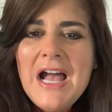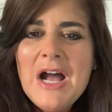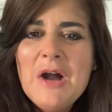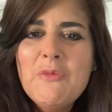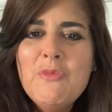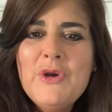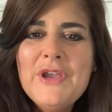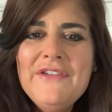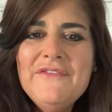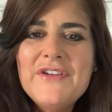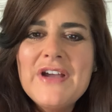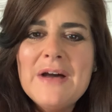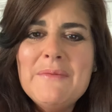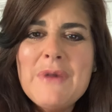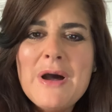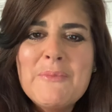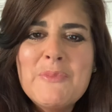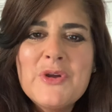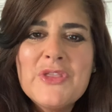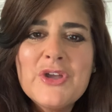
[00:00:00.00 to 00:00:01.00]
We've come
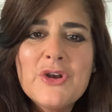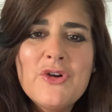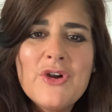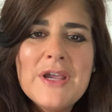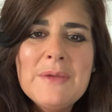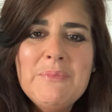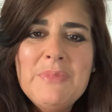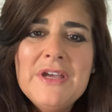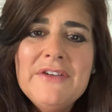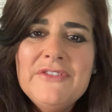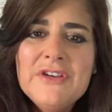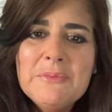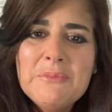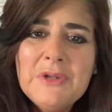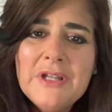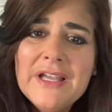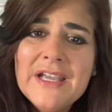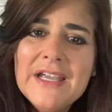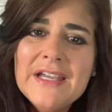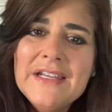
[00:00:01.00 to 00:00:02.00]
up with a great pivot
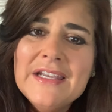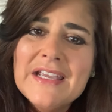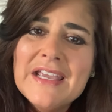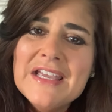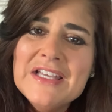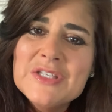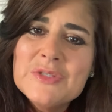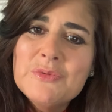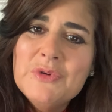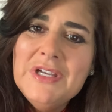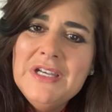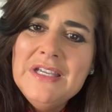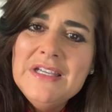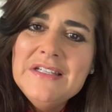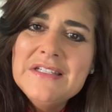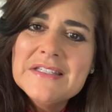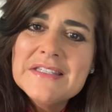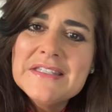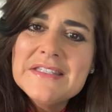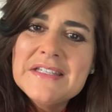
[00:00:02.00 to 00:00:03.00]
plan in case we
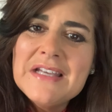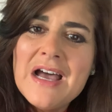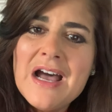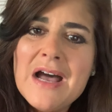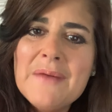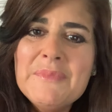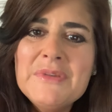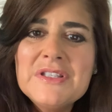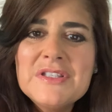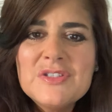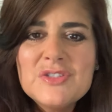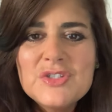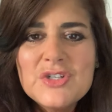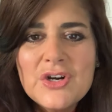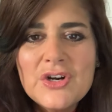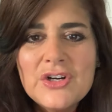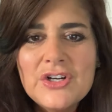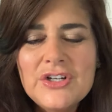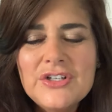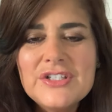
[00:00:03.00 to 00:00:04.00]
need to stop and
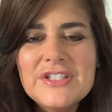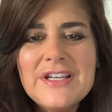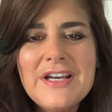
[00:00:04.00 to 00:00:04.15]
start.